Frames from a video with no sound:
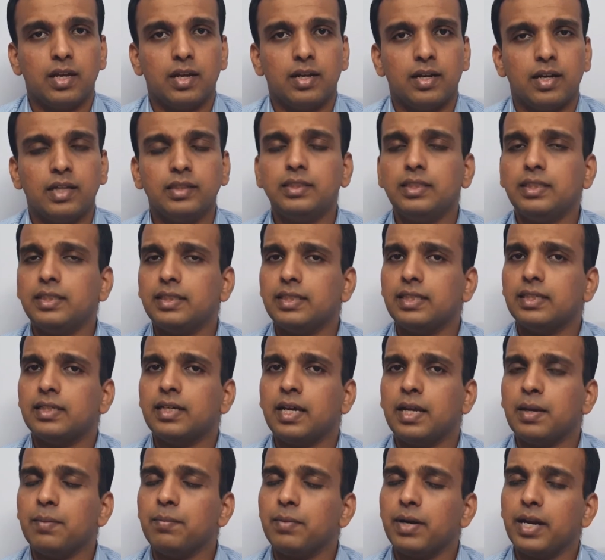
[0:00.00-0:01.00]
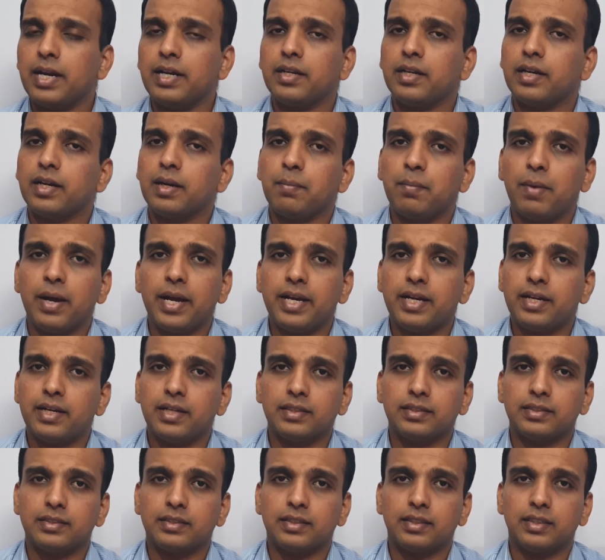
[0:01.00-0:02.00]
Doesn't the hymn writer remind
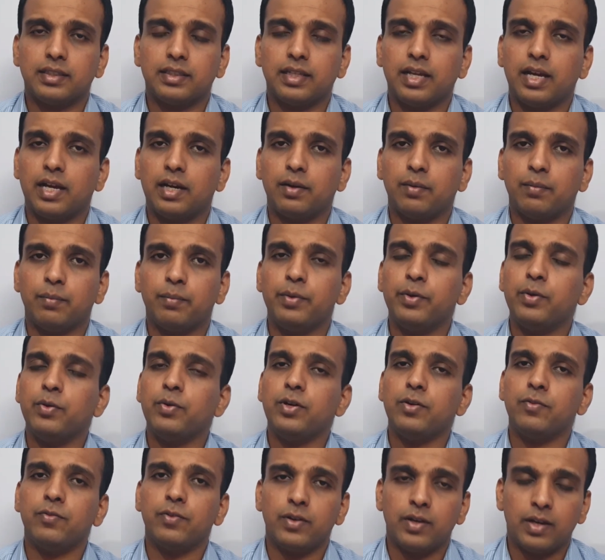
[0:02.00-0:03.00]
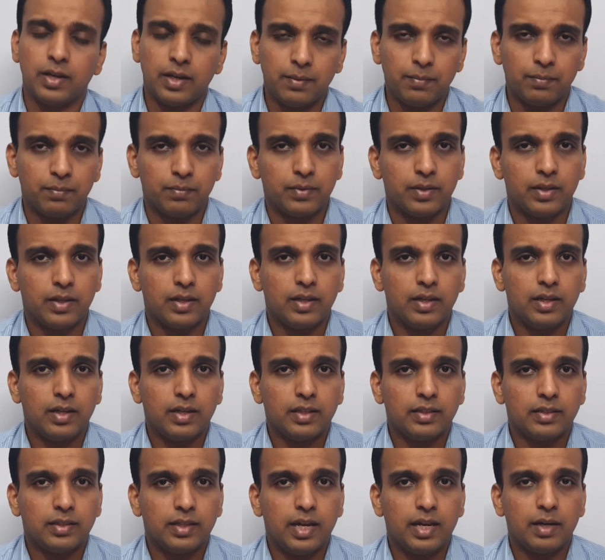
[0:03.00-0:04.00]
us in that beautiful hymn
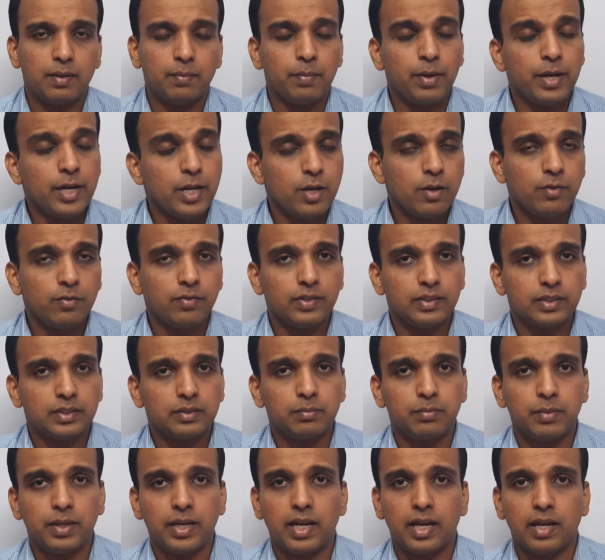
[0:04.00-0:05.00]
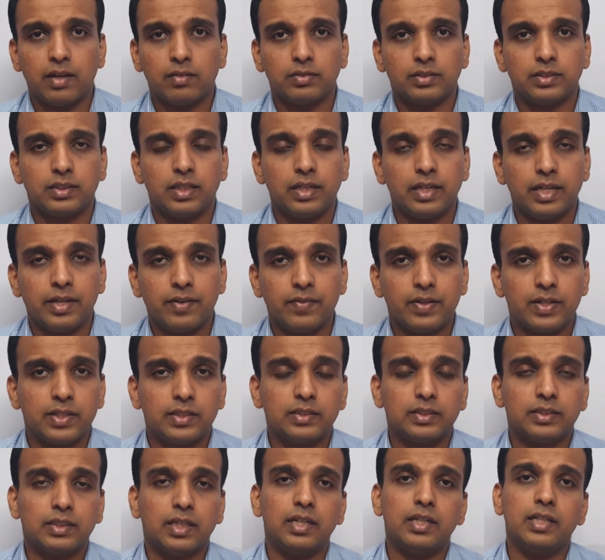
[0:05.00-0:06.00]
that many of us may have sung even
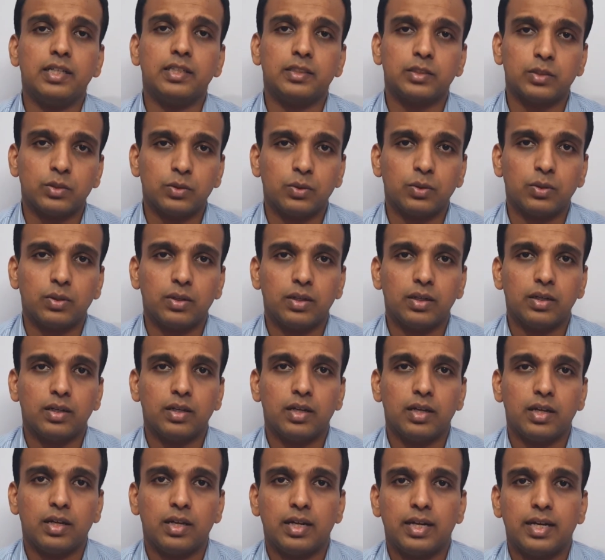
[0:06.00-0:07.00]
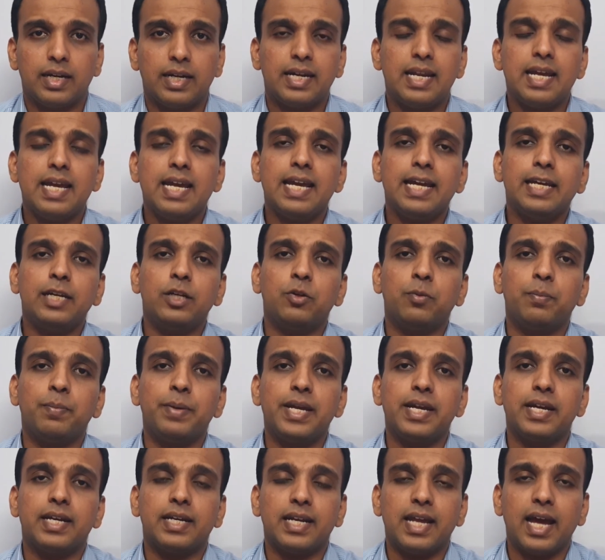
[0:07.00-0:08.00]
in Sunday school? Dare to
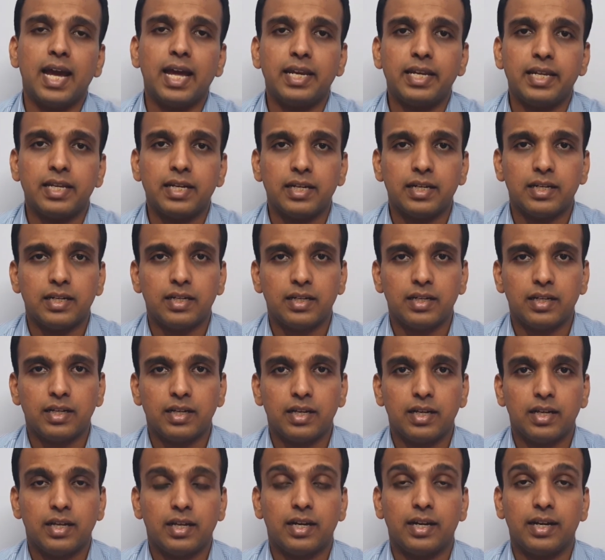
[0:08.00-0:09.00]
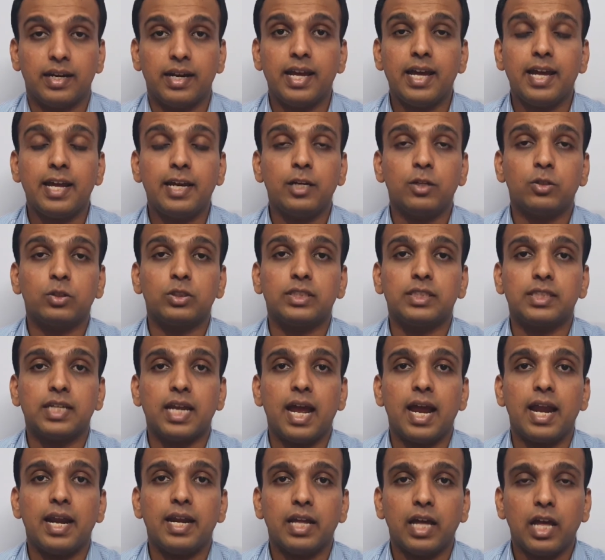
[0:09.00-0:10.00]
be a Daniel, dare to
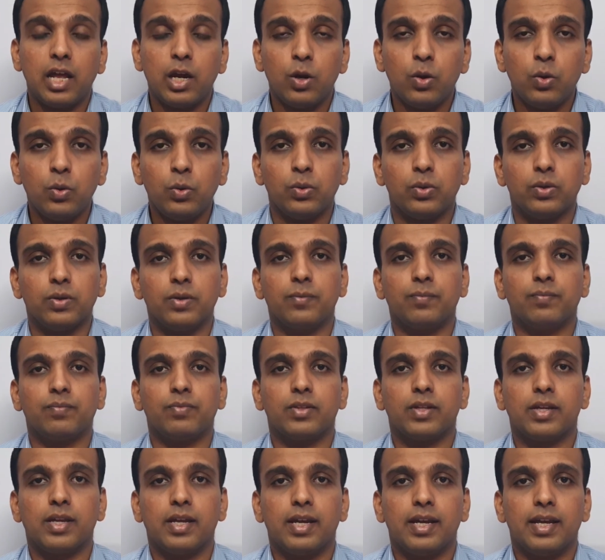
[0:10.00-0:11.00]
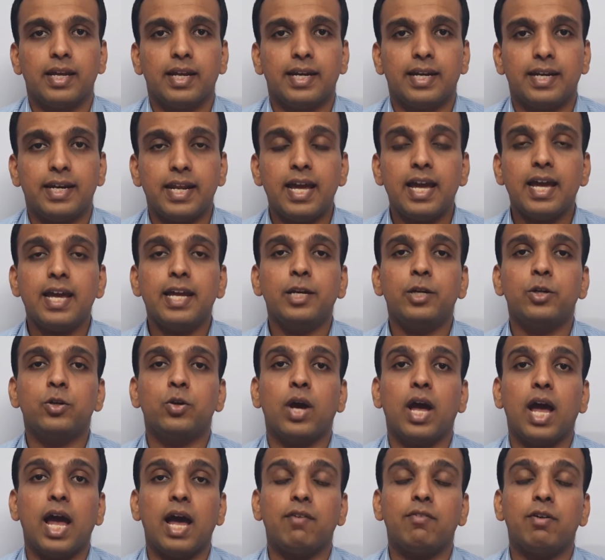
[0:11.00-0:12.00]
stand alone, dare to
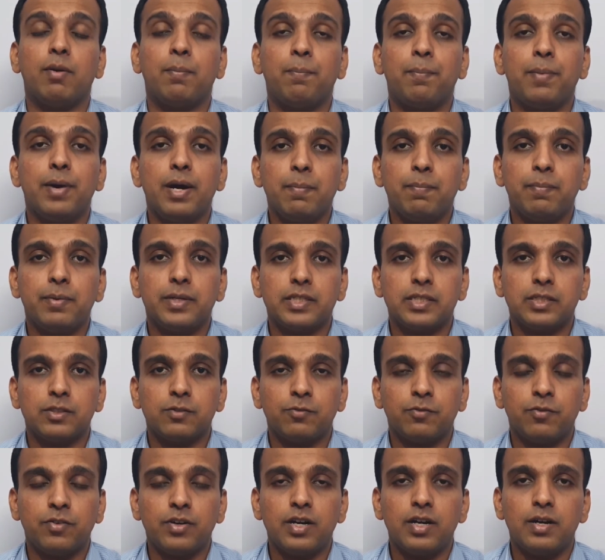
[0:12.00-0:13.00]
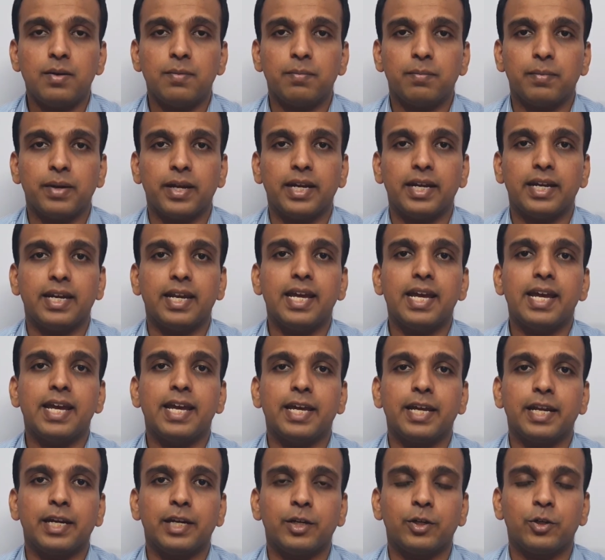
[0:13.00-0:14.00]
have a purpose firm and
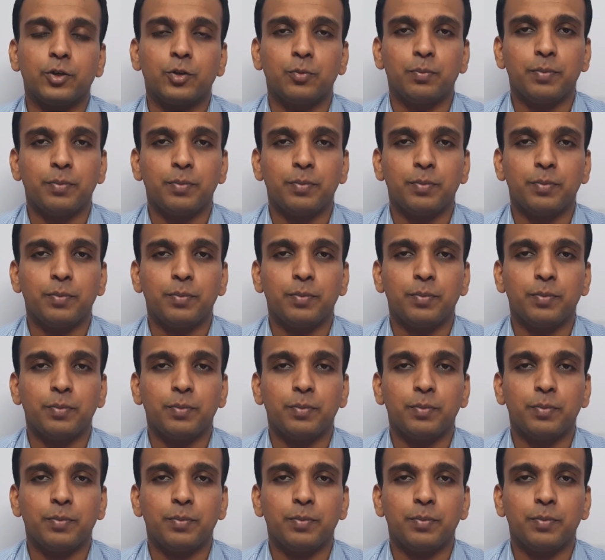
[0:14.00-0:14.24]
dare to